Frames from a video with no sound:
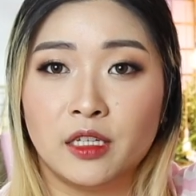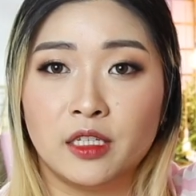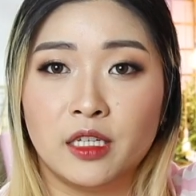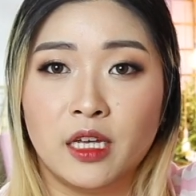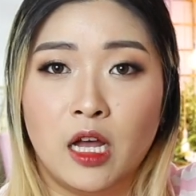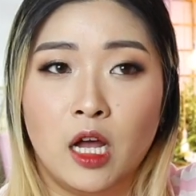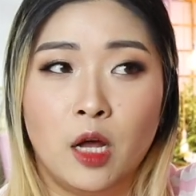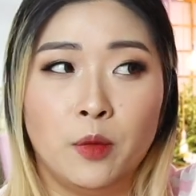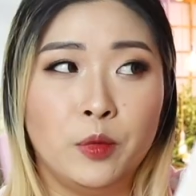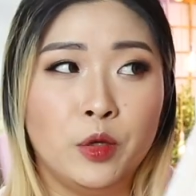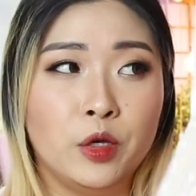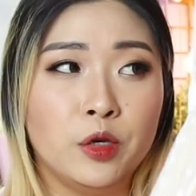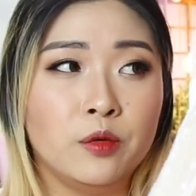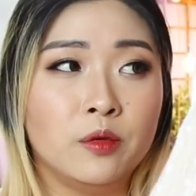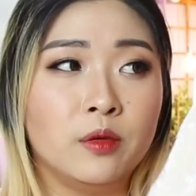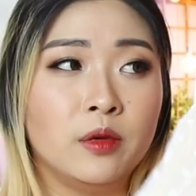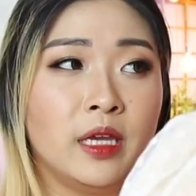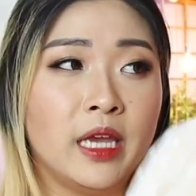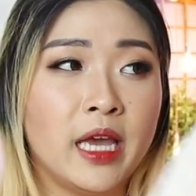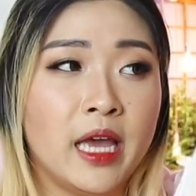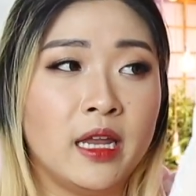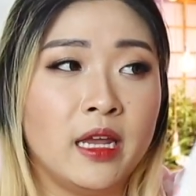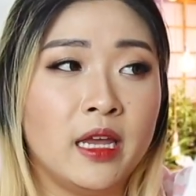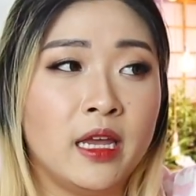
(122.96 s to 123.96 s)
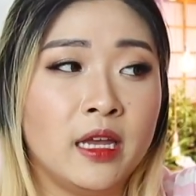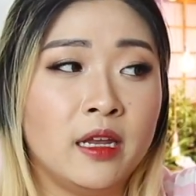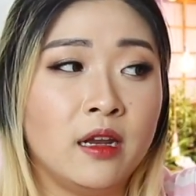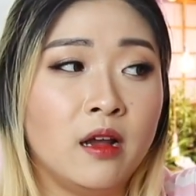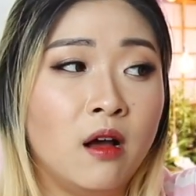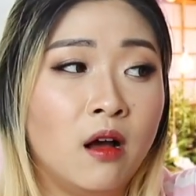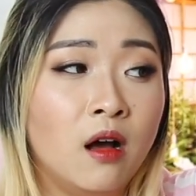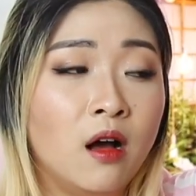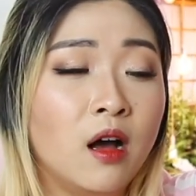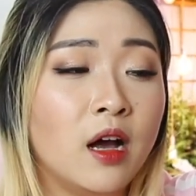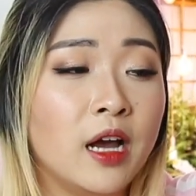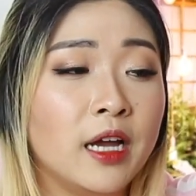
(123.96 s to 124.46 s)
to help you get it
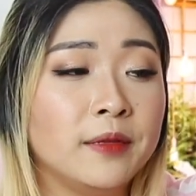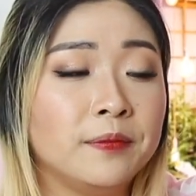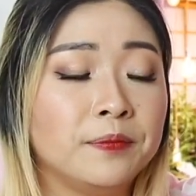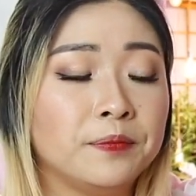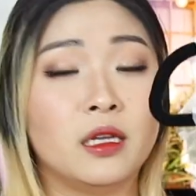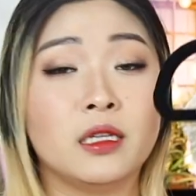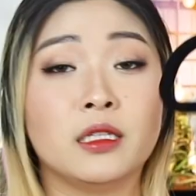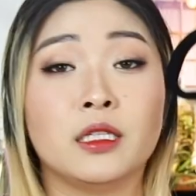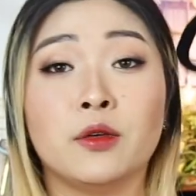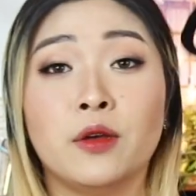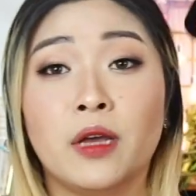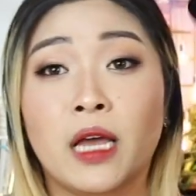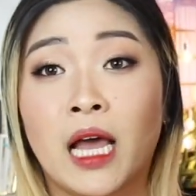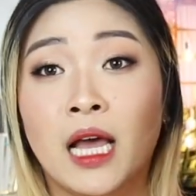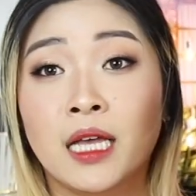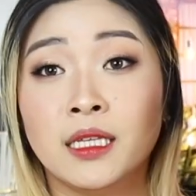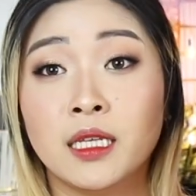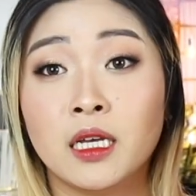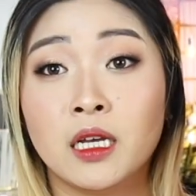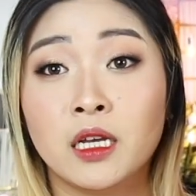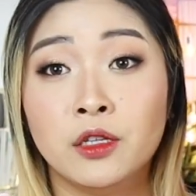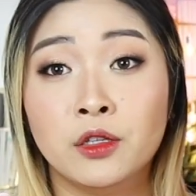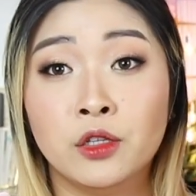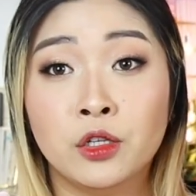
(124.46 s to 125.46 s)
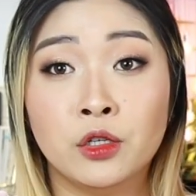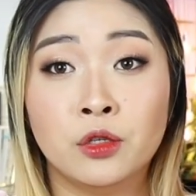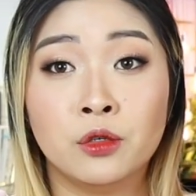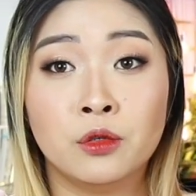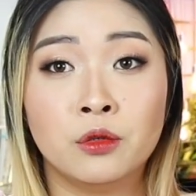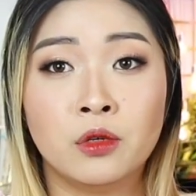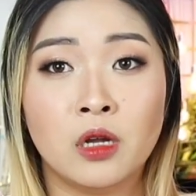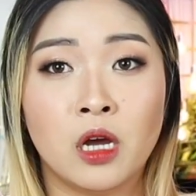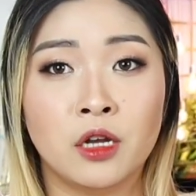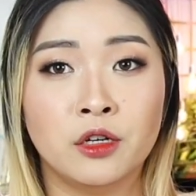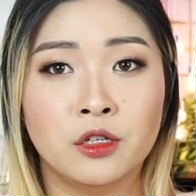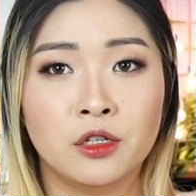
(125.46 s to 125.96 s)
on. So it has like a
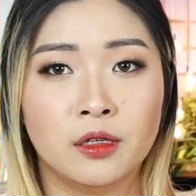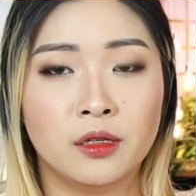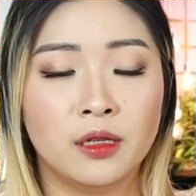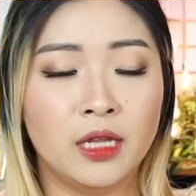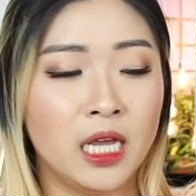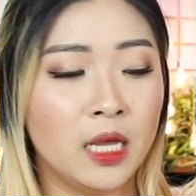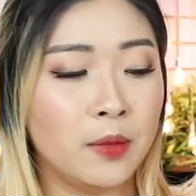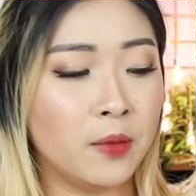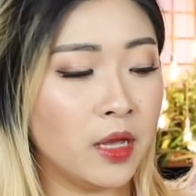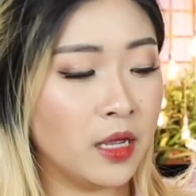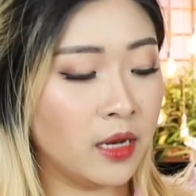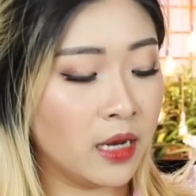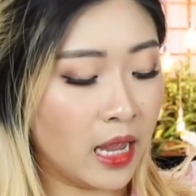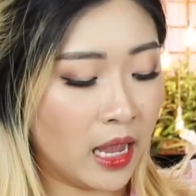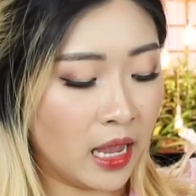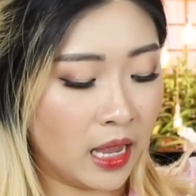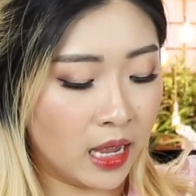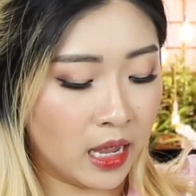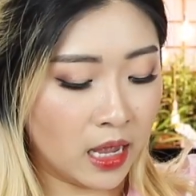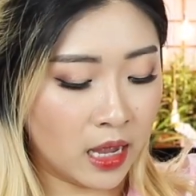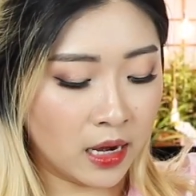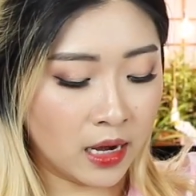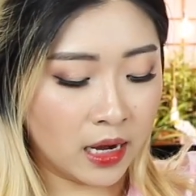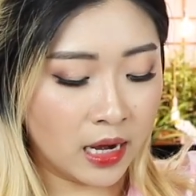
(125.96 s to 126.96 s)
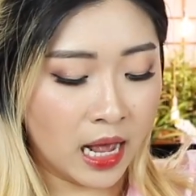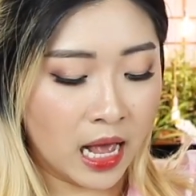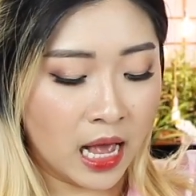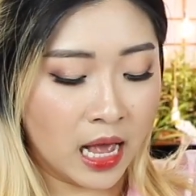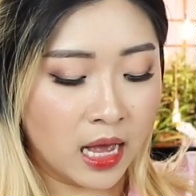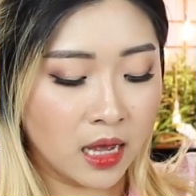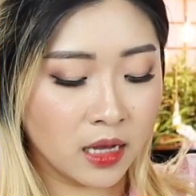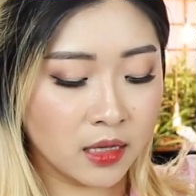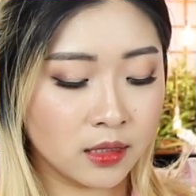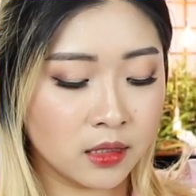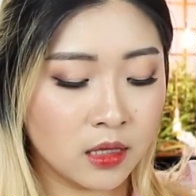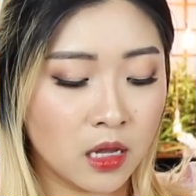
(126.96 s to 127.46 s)
nude underlayment, and it
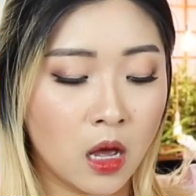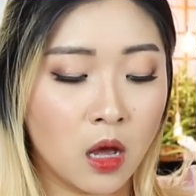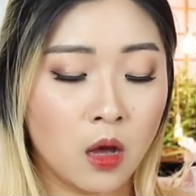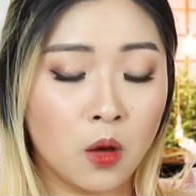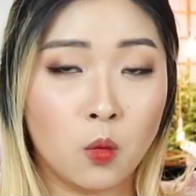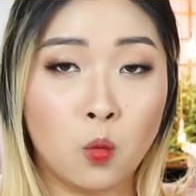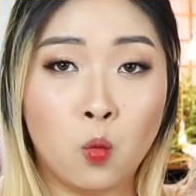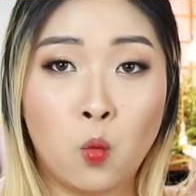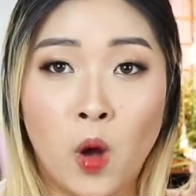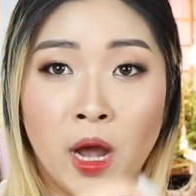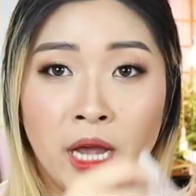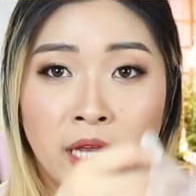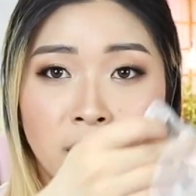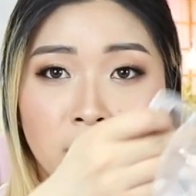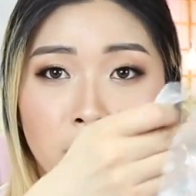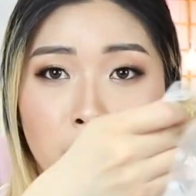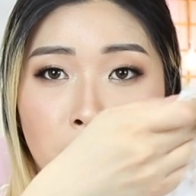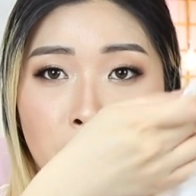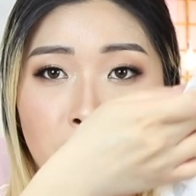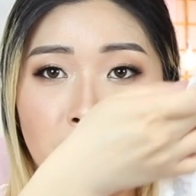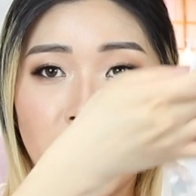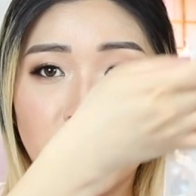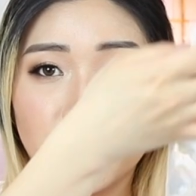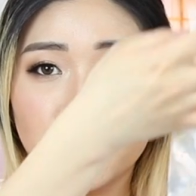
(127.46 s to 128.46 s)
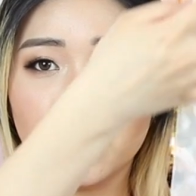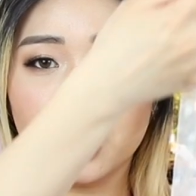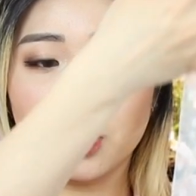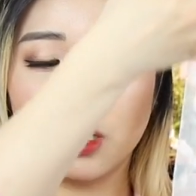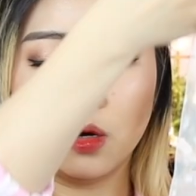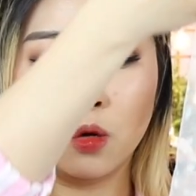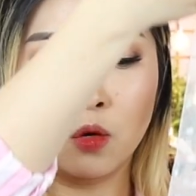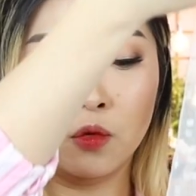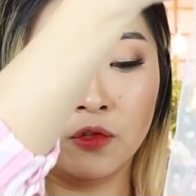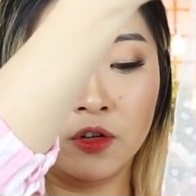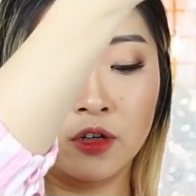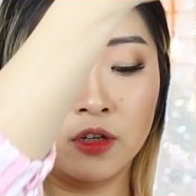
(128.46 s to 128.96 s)
has a white mesh
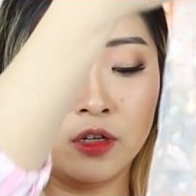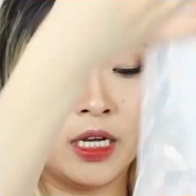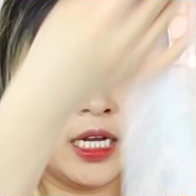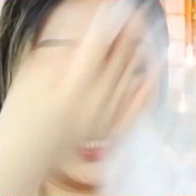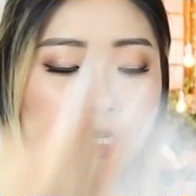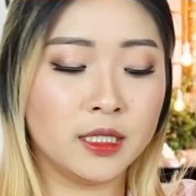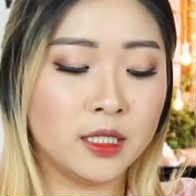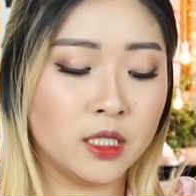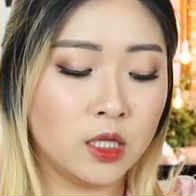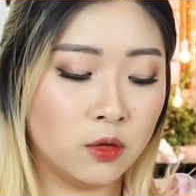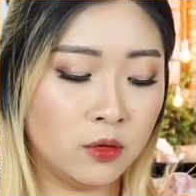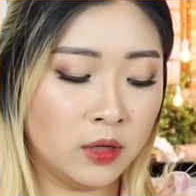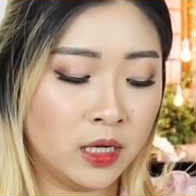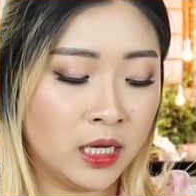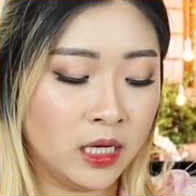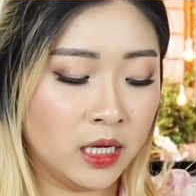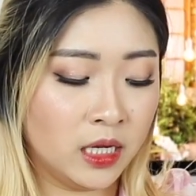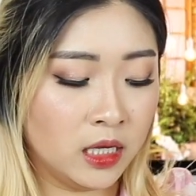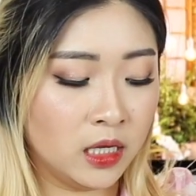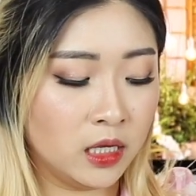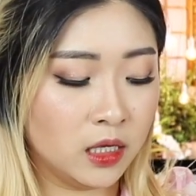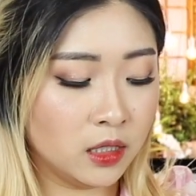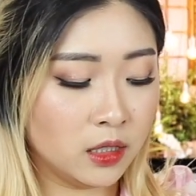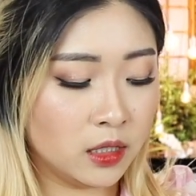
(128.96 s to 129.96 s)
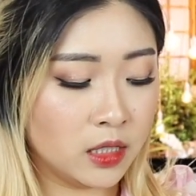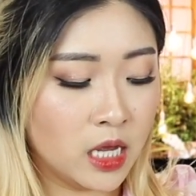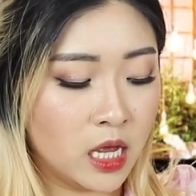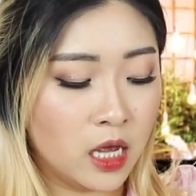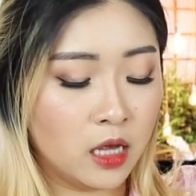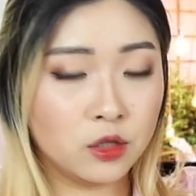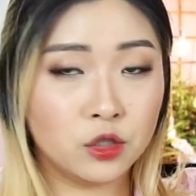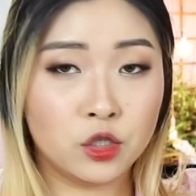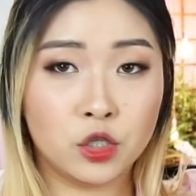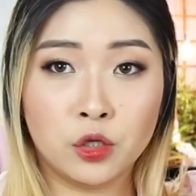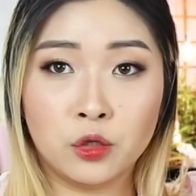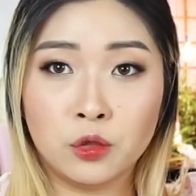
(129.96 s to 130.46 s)
over it, so it is
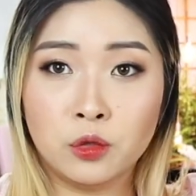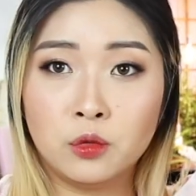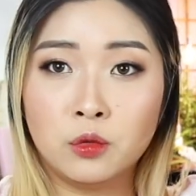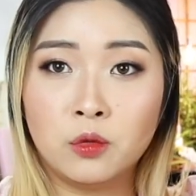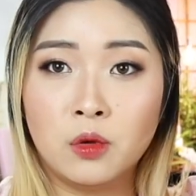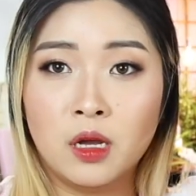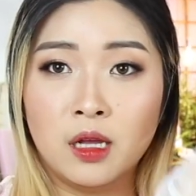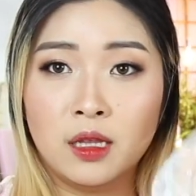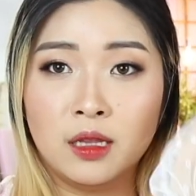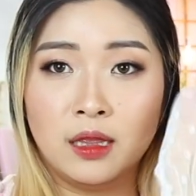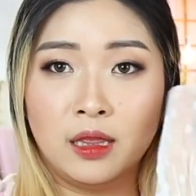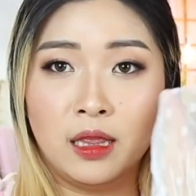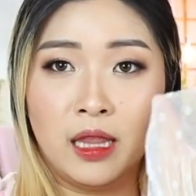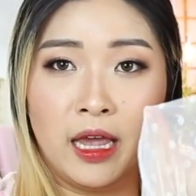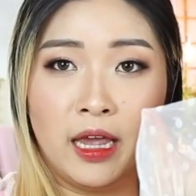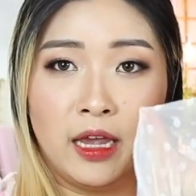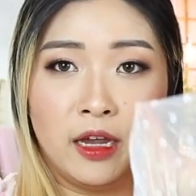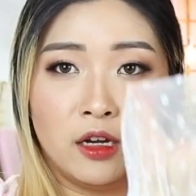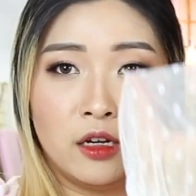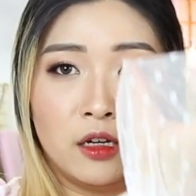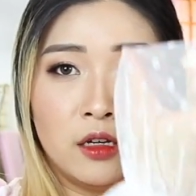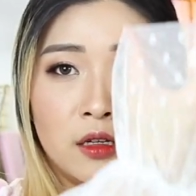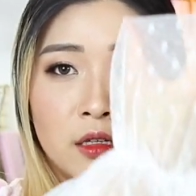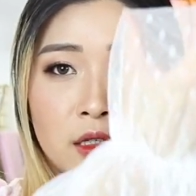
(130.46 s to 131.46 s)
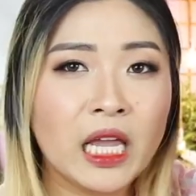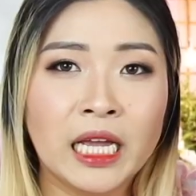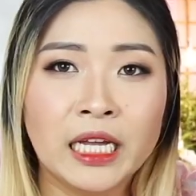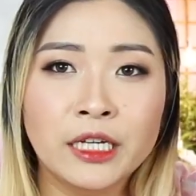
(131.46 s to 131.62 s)
2 layers.